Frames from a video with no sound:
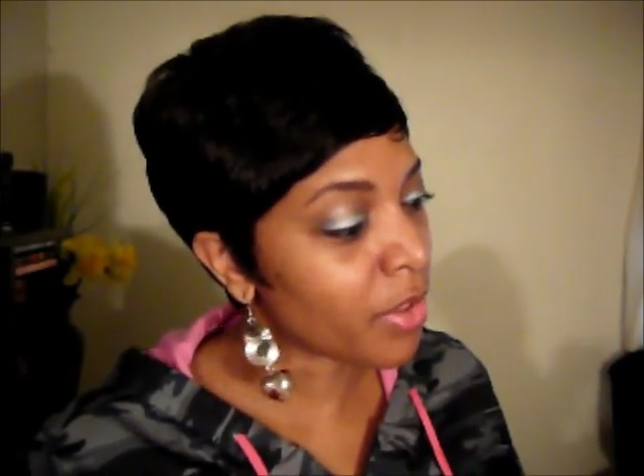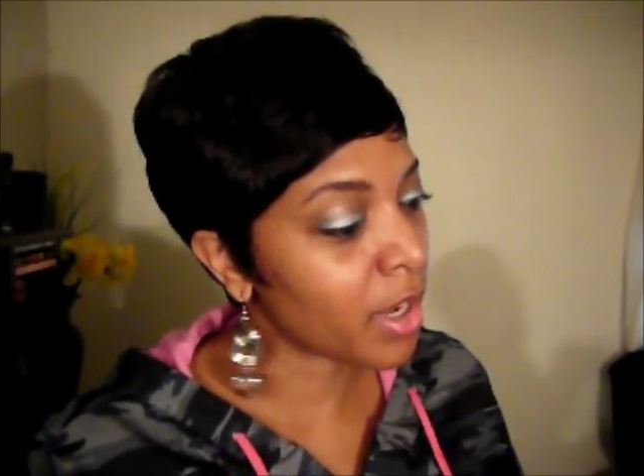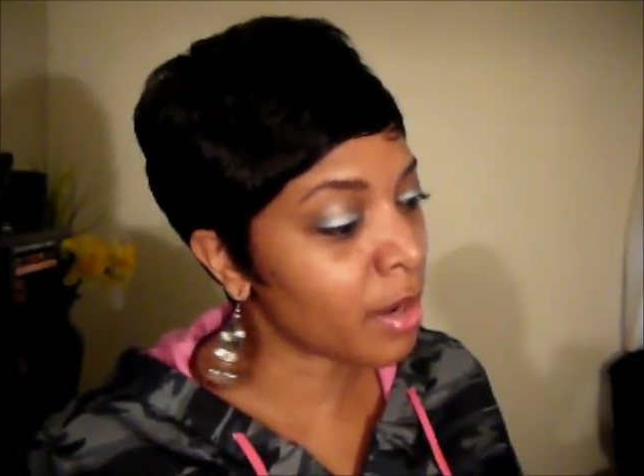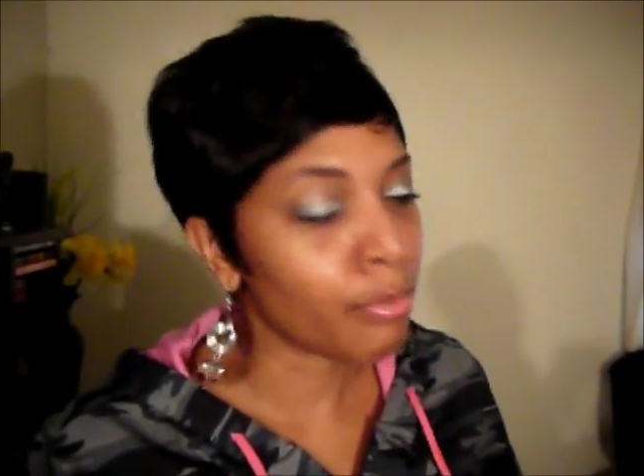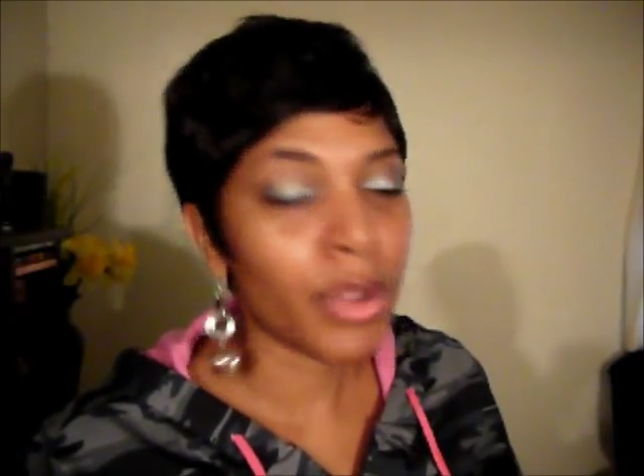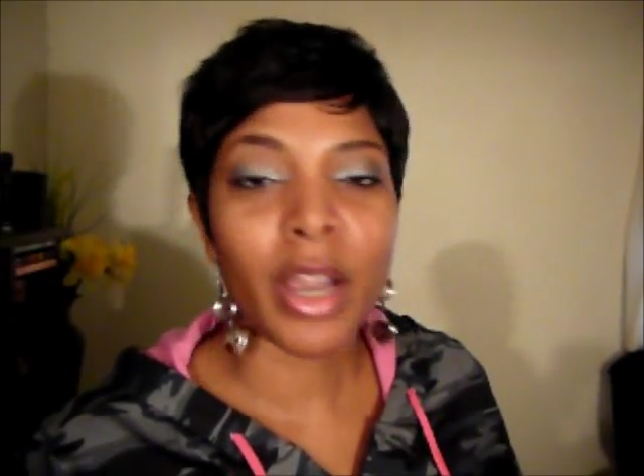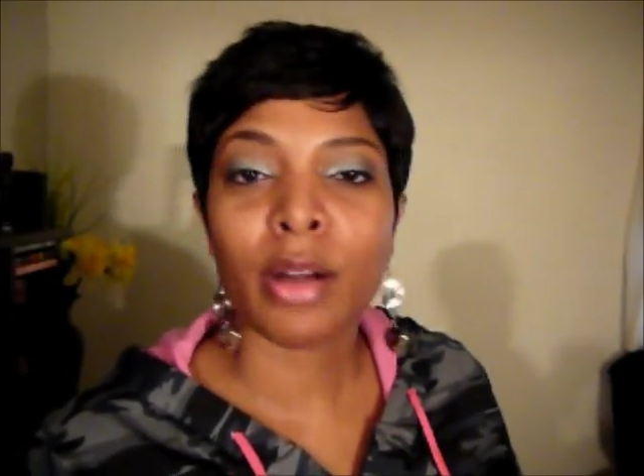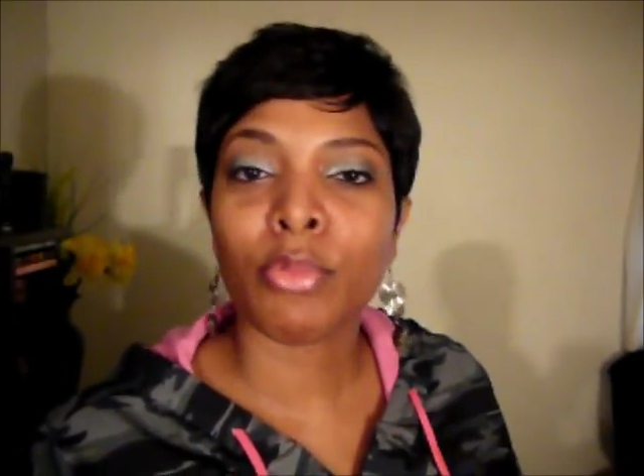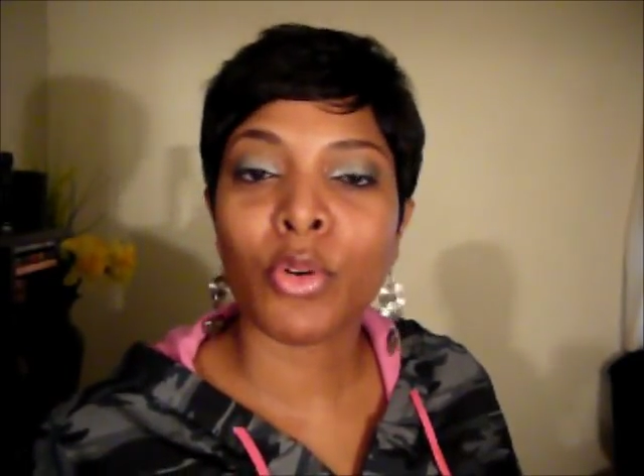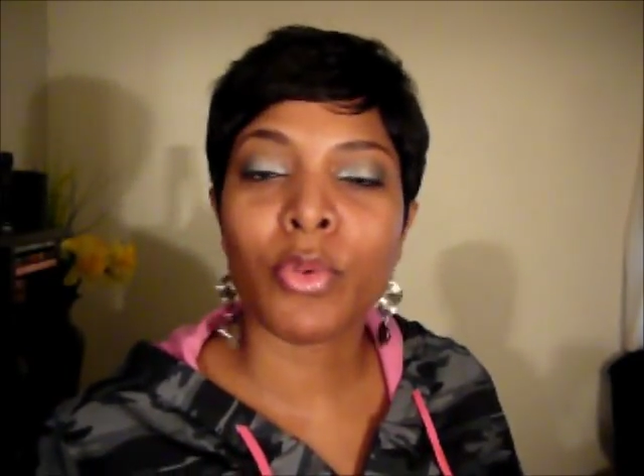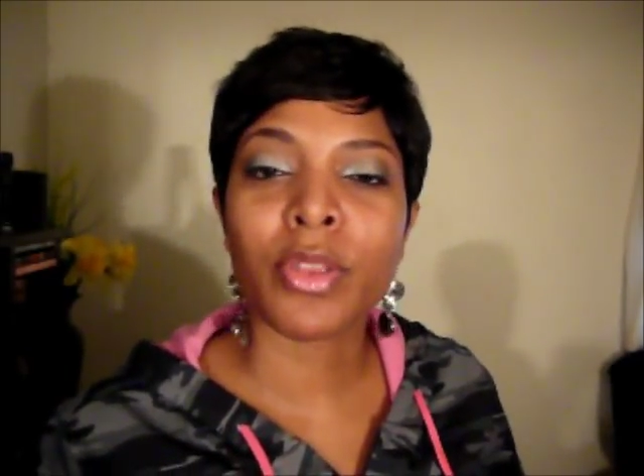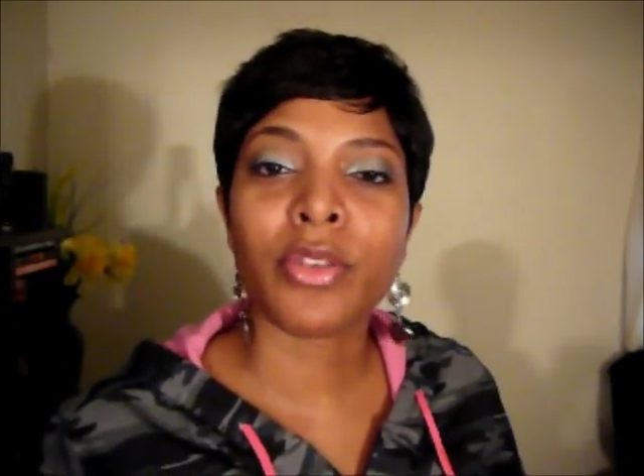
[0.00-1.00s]
the
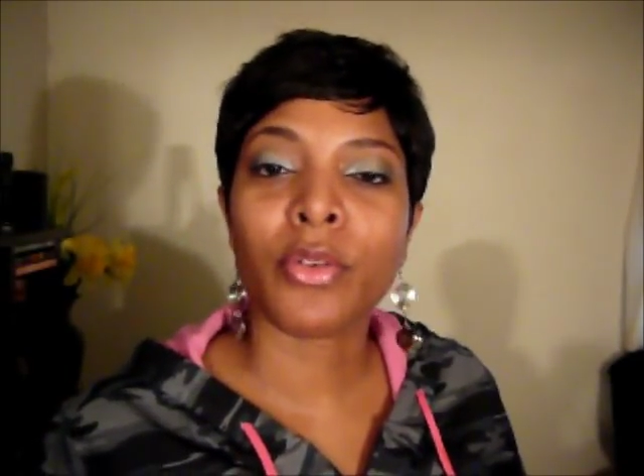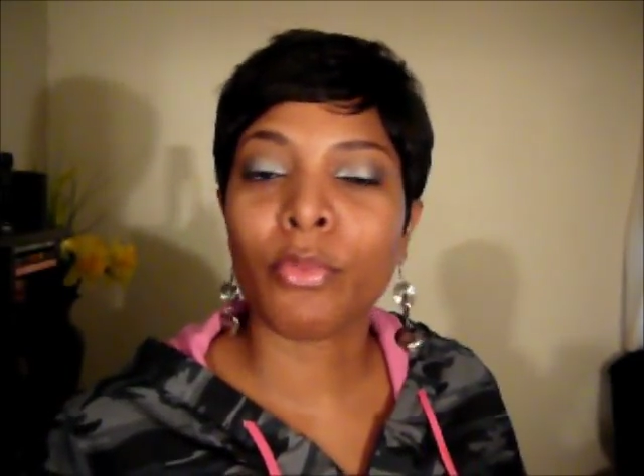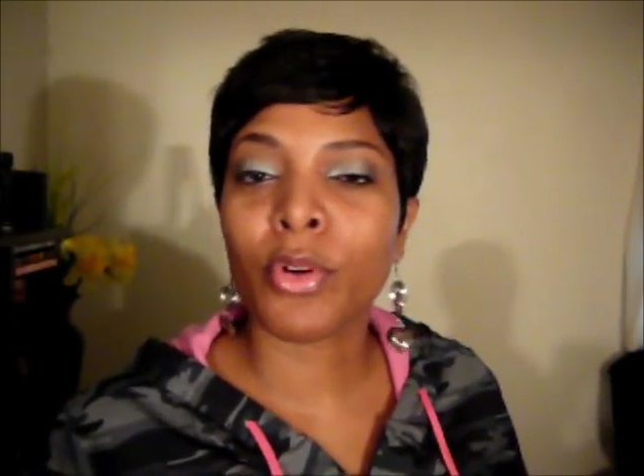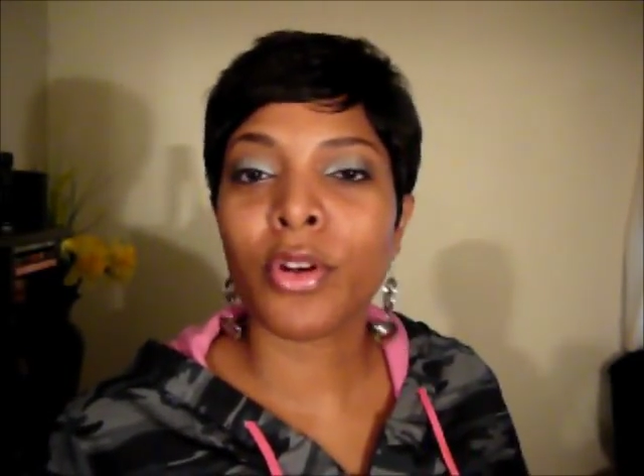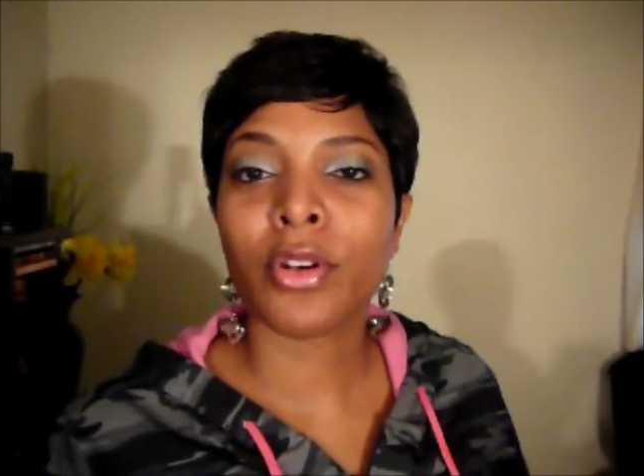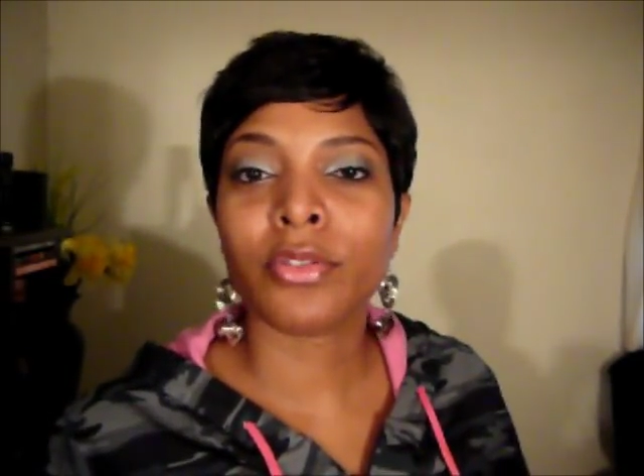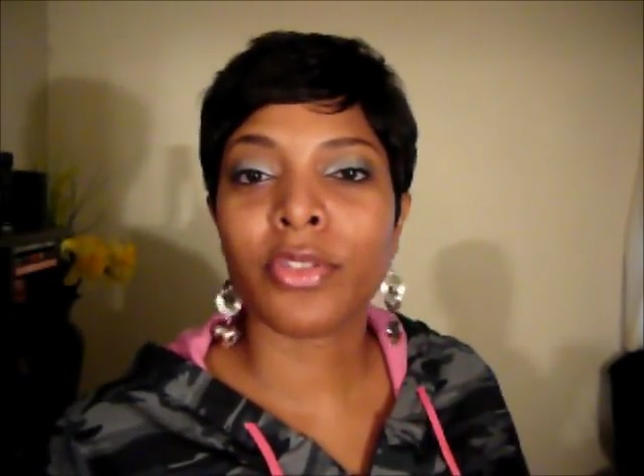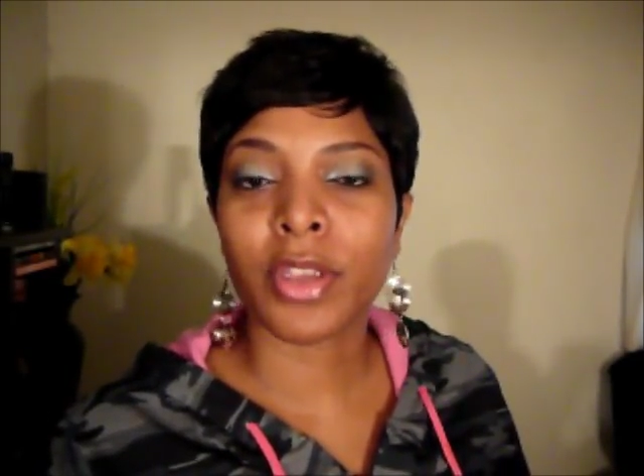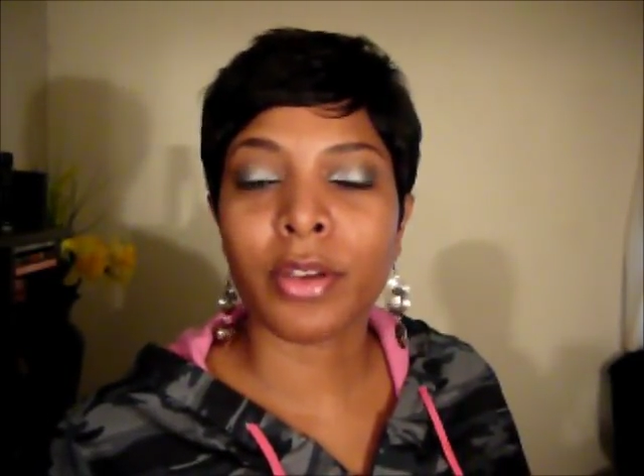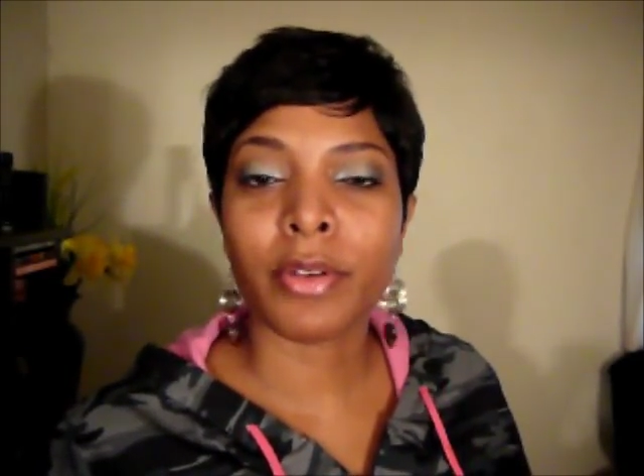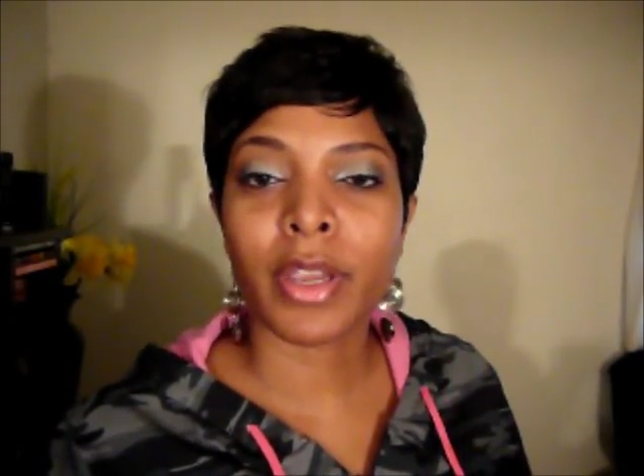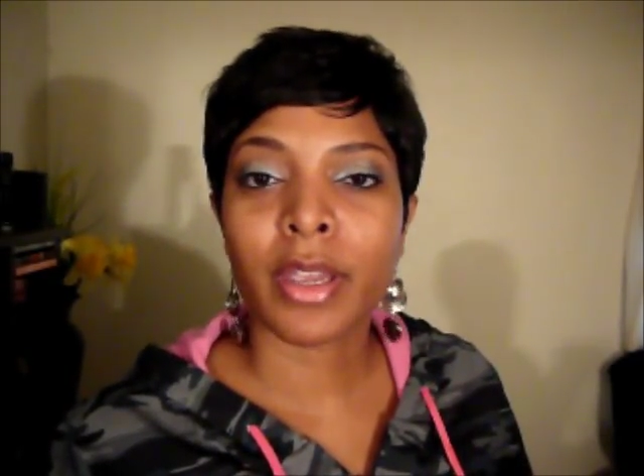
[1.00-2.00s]
impeccable with your word
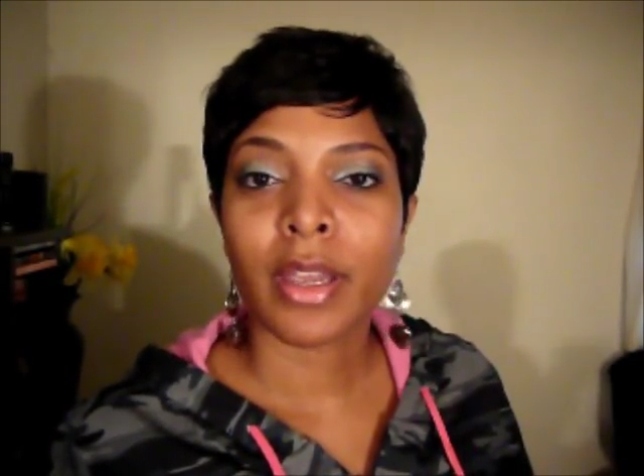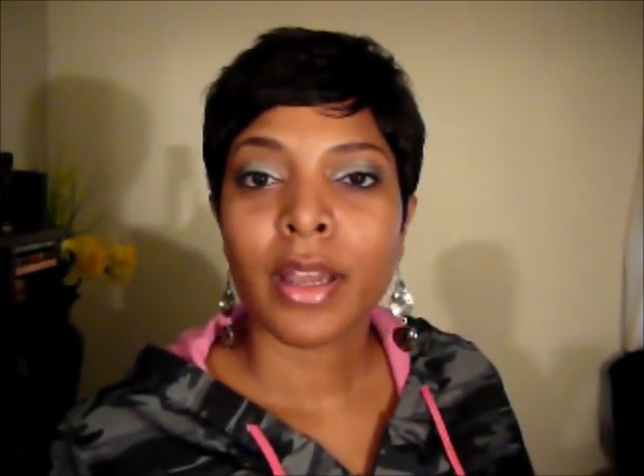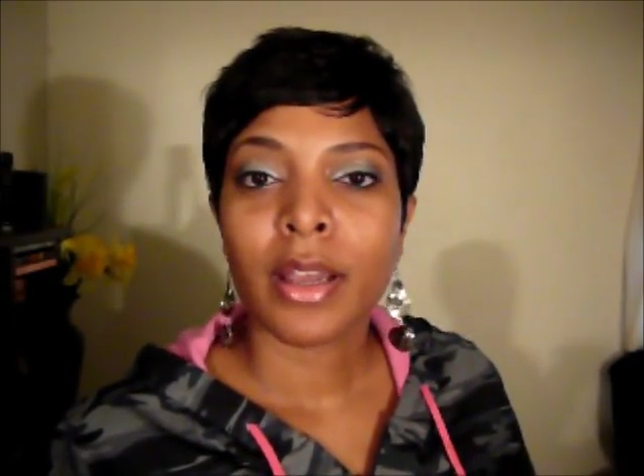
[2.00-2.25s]
theory.